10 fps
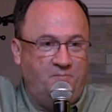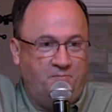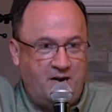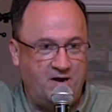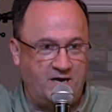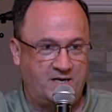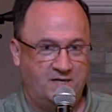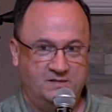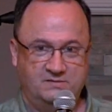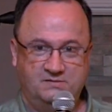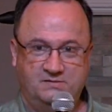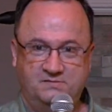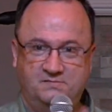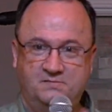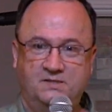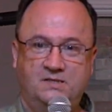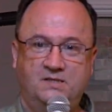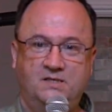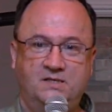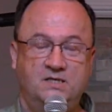Barrick.
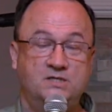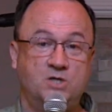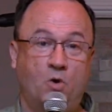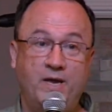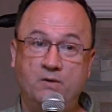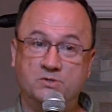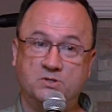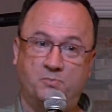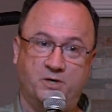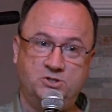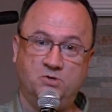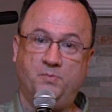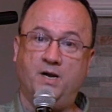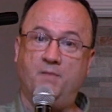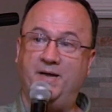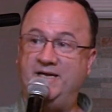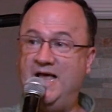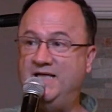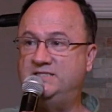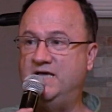So he was a preacher, but on my
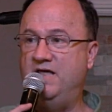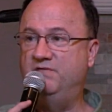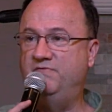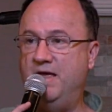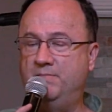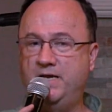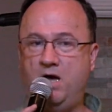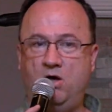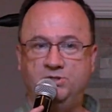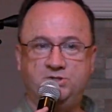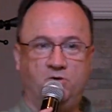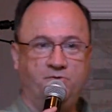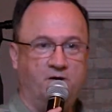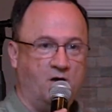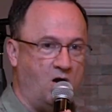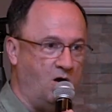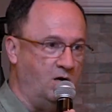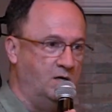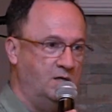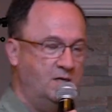dad's side of the family, also there
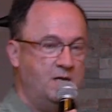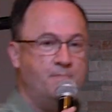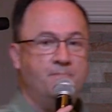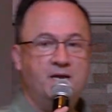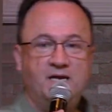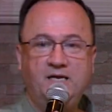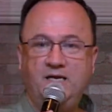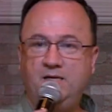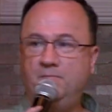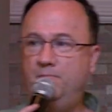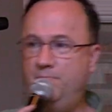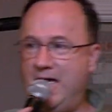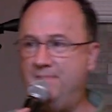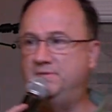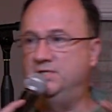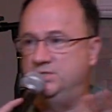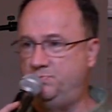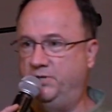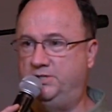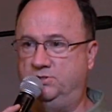are many Baptist
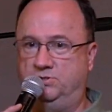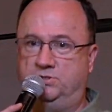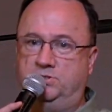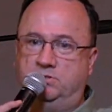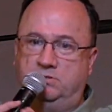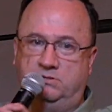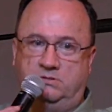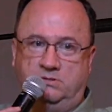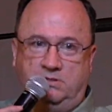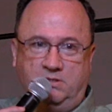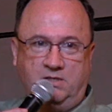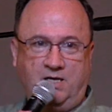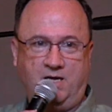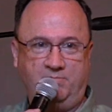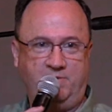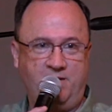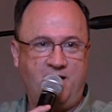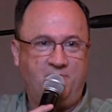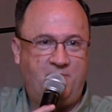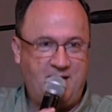preachers. I'm
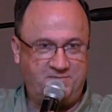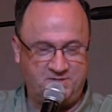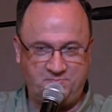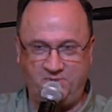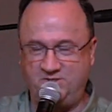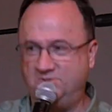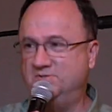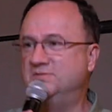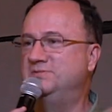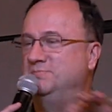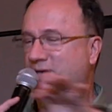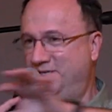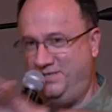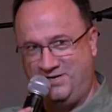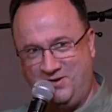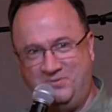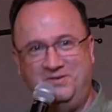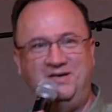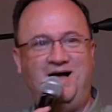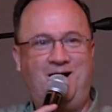not a Baptist preacher, but you know,
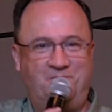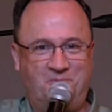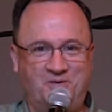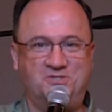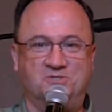I'm a preacher.